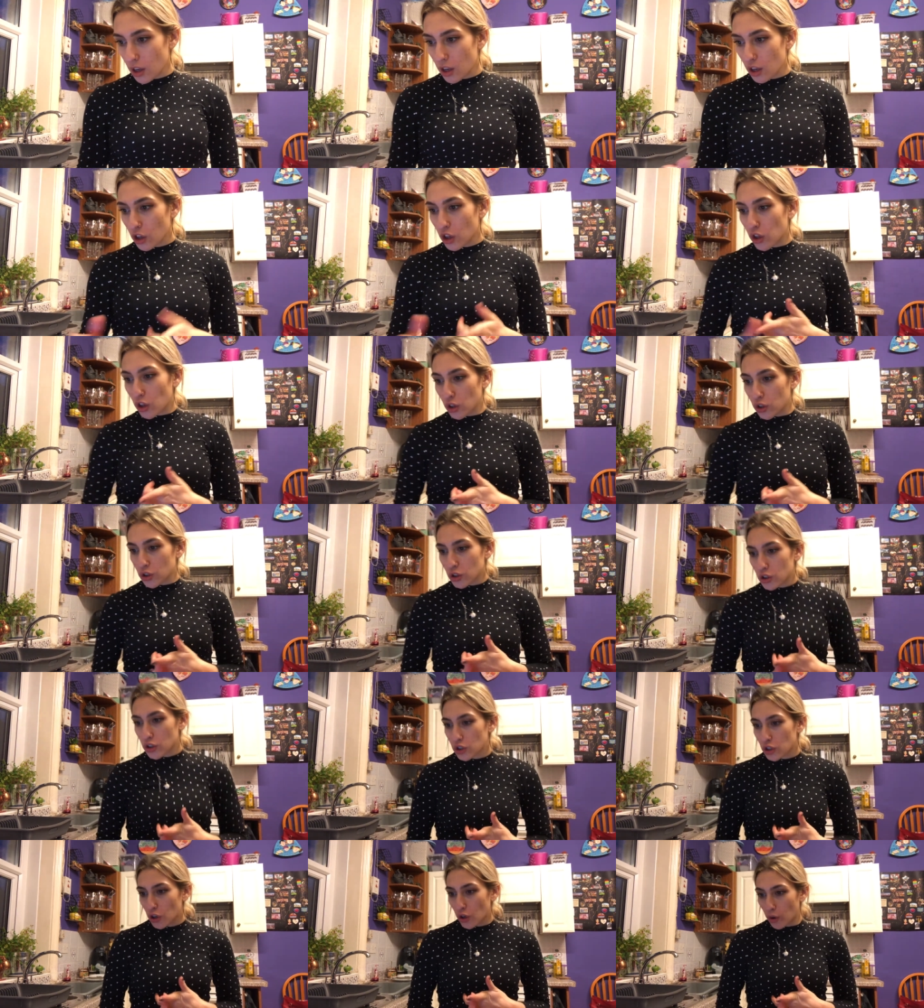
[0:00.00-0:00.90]

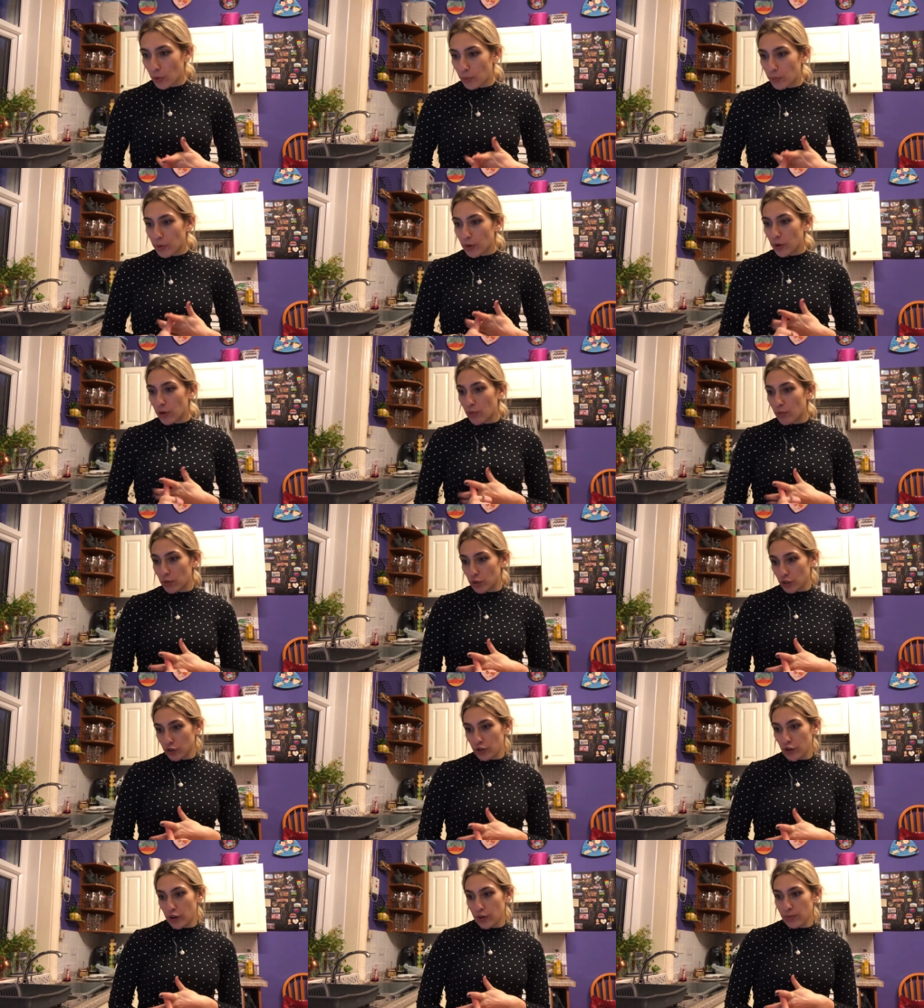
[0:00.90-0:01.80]
closed cup
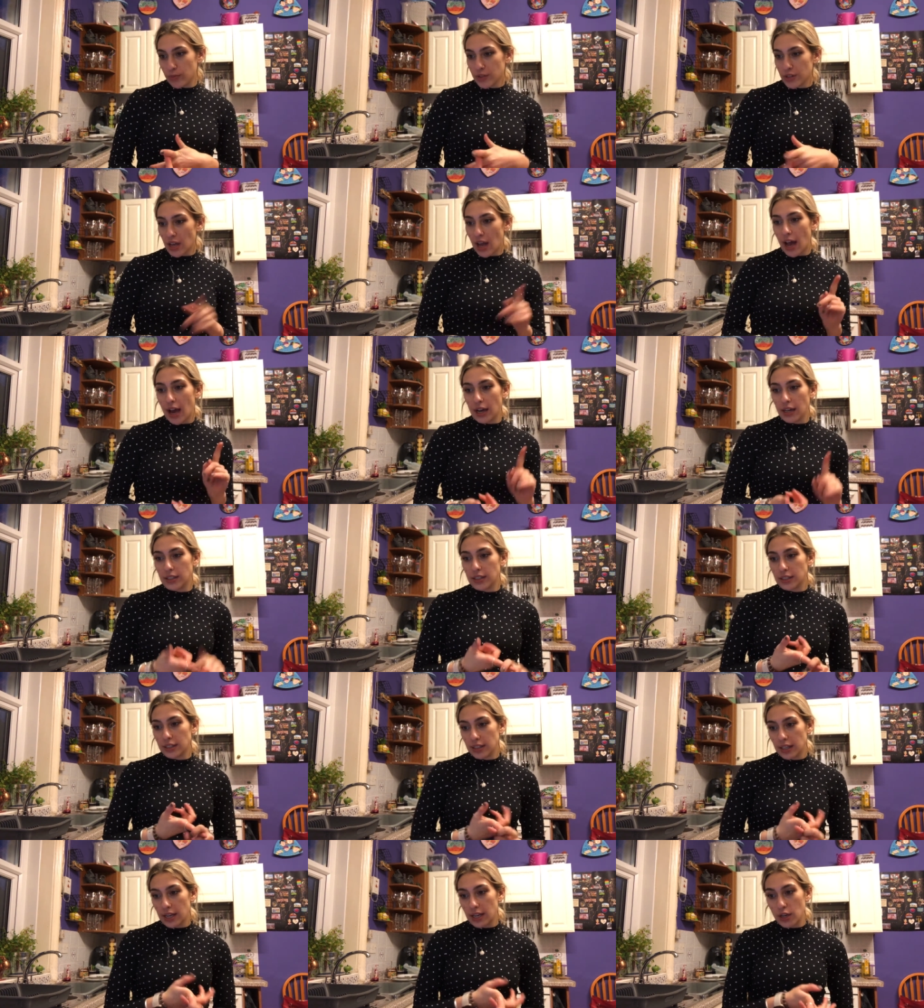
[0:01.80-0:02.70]
mushrooms
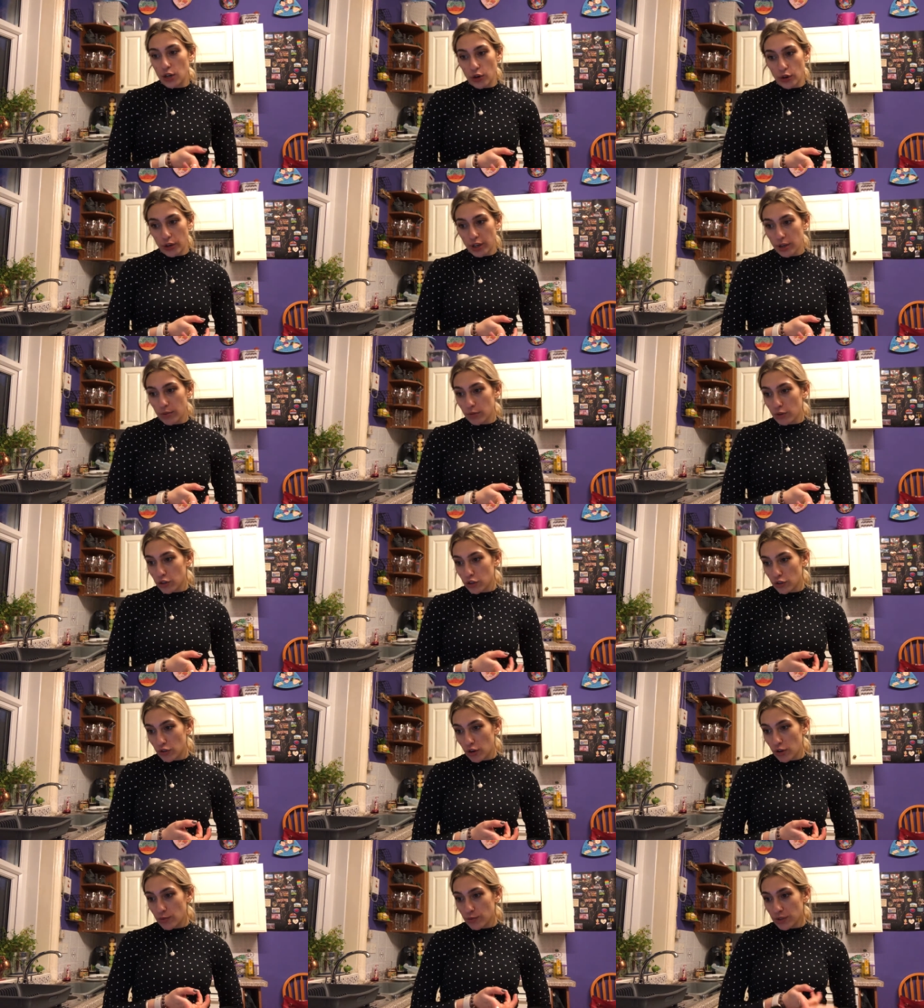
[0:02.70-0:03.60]
and enoki
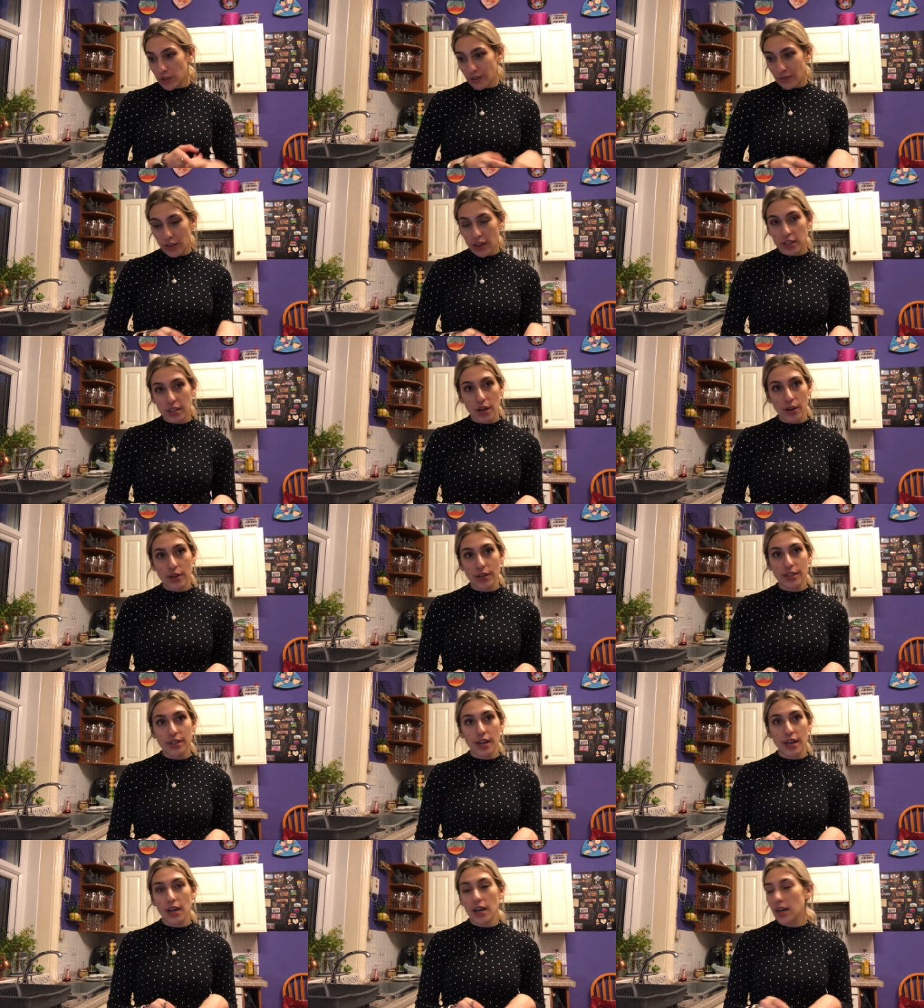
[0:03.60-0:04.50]
mushrooms, if that's how you
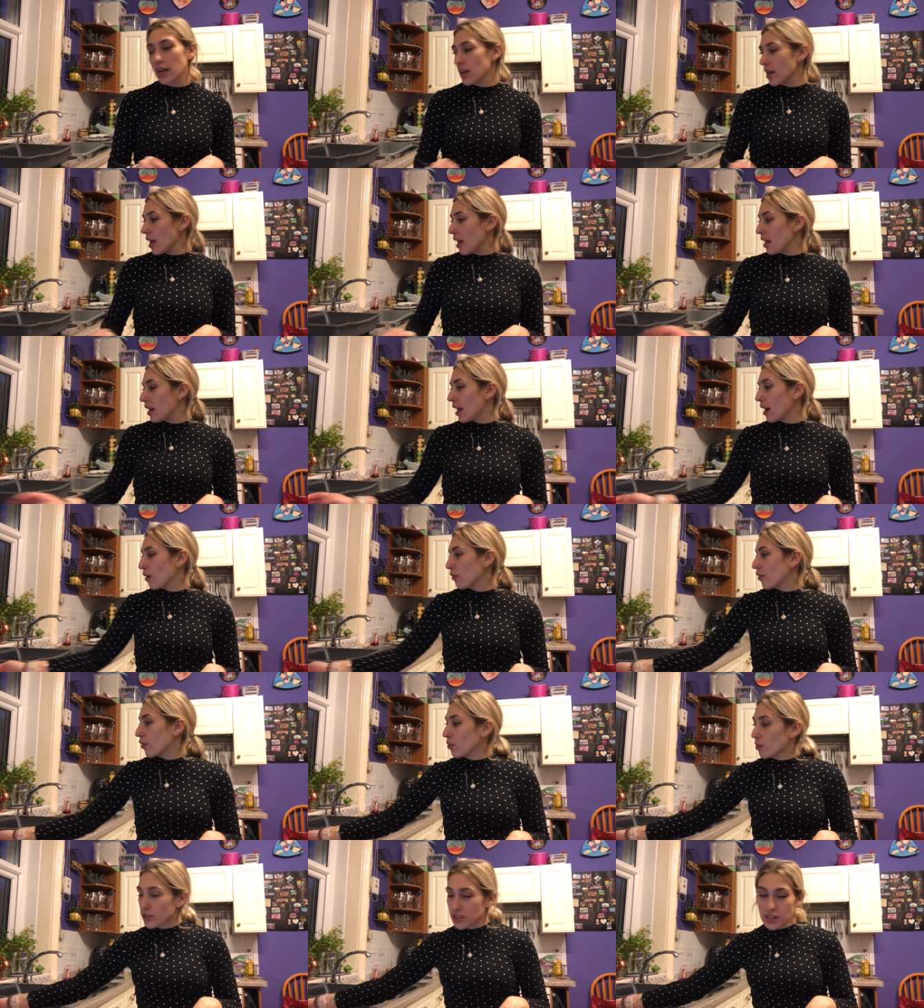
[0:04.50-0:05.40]
say it. Now,
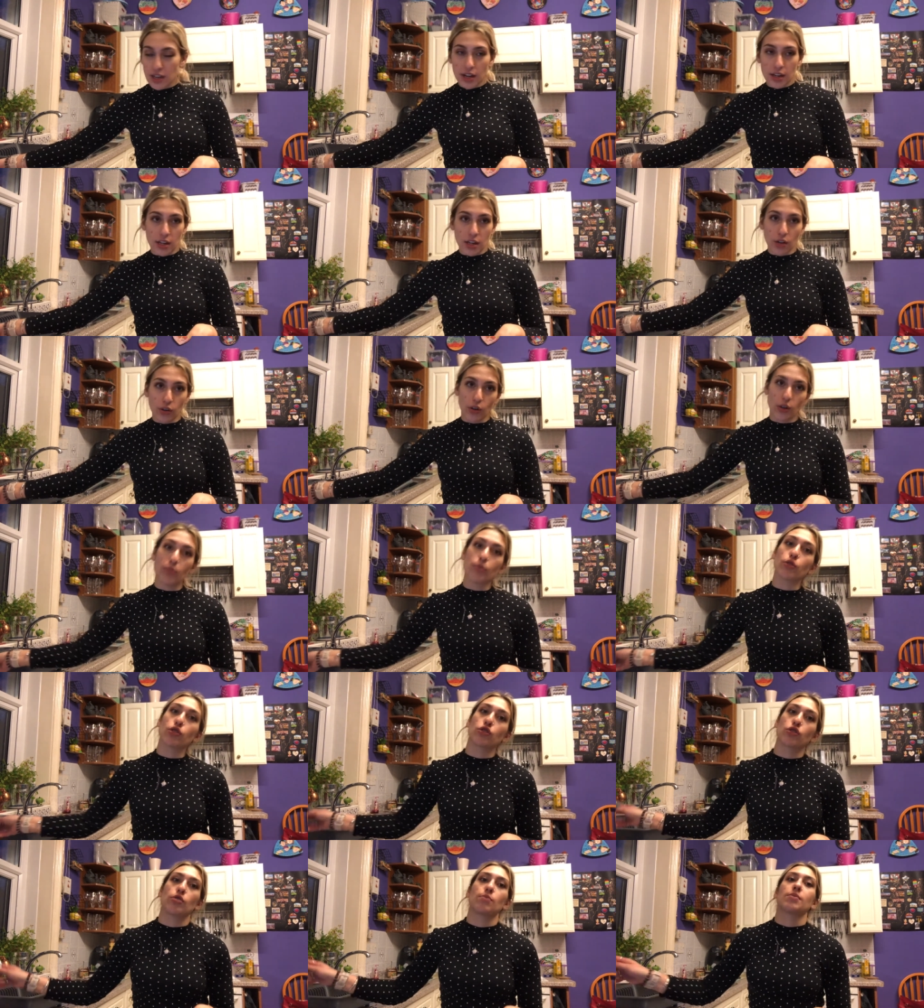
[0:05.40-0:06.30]
there wasn't any enoki
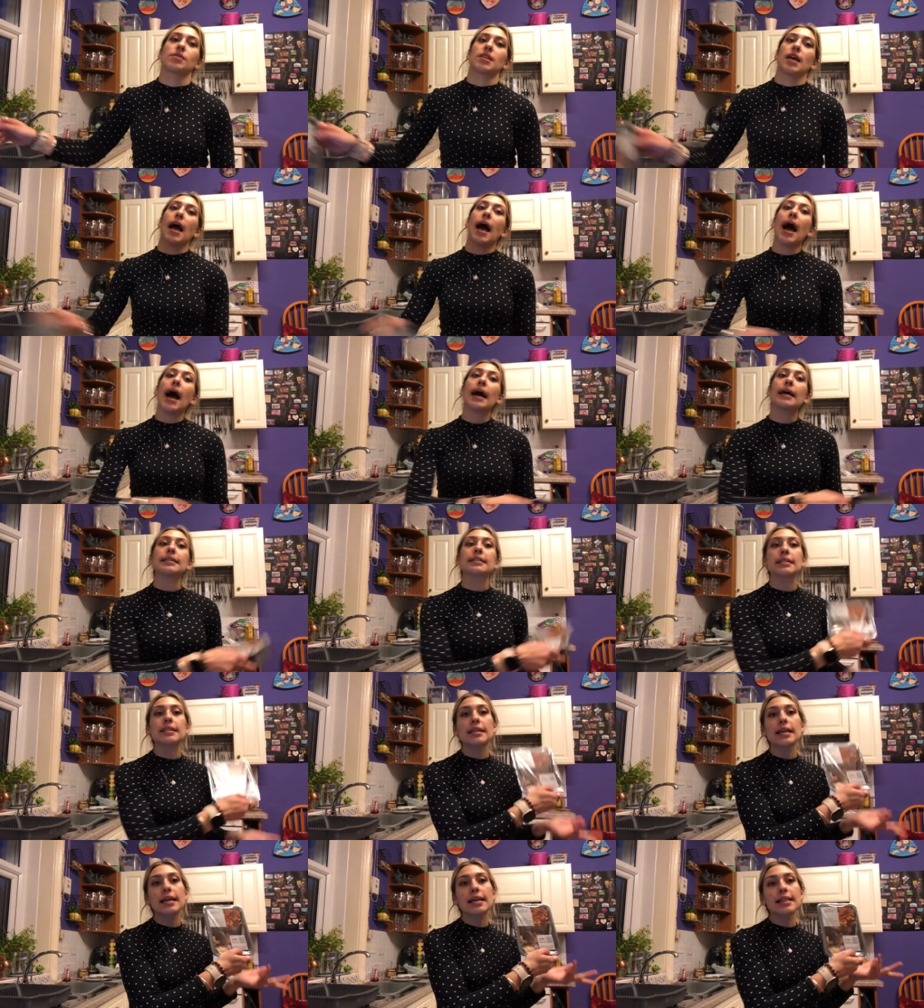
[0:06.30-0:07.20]
mushrooms at
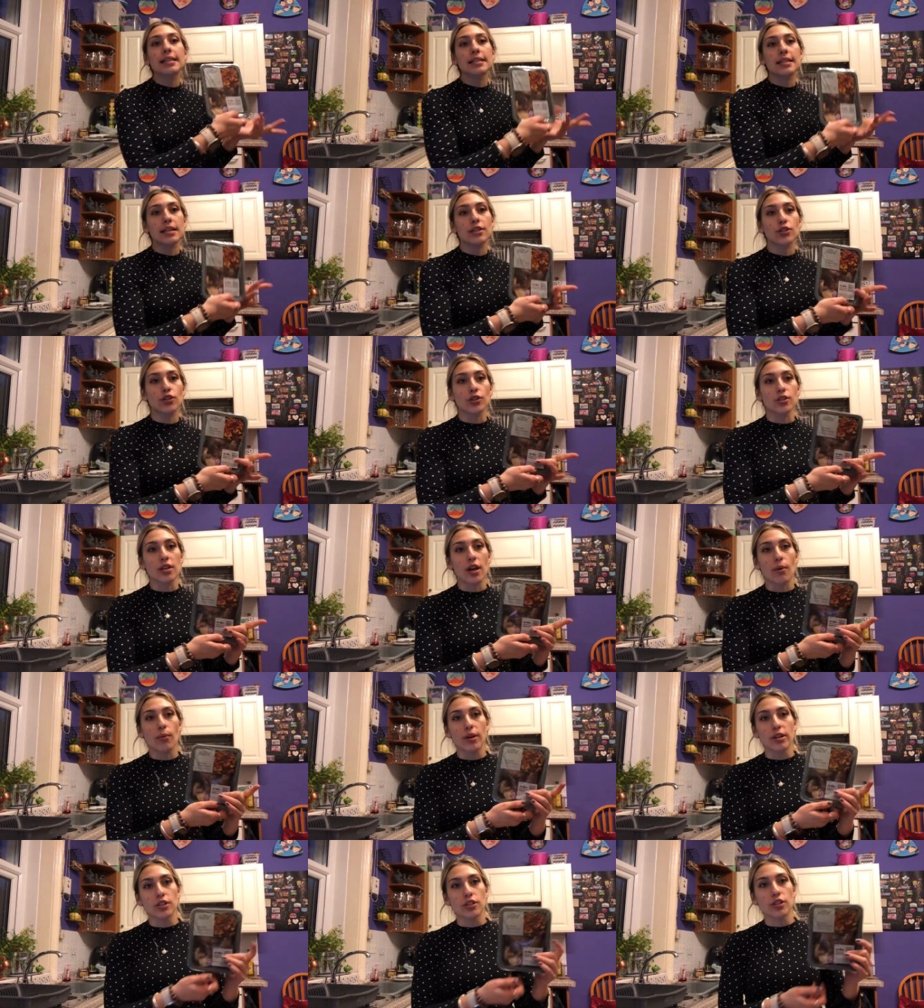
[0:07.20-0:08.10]
the Tesco's that I
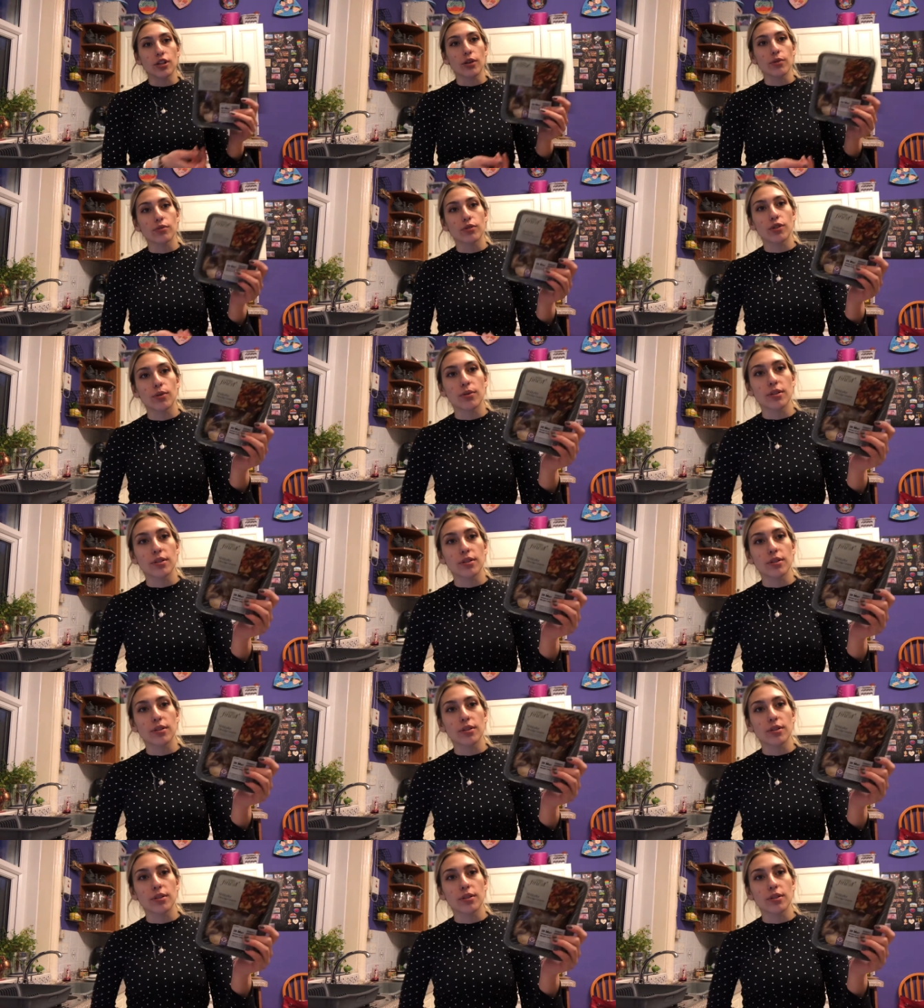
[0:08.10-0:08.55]
went to, so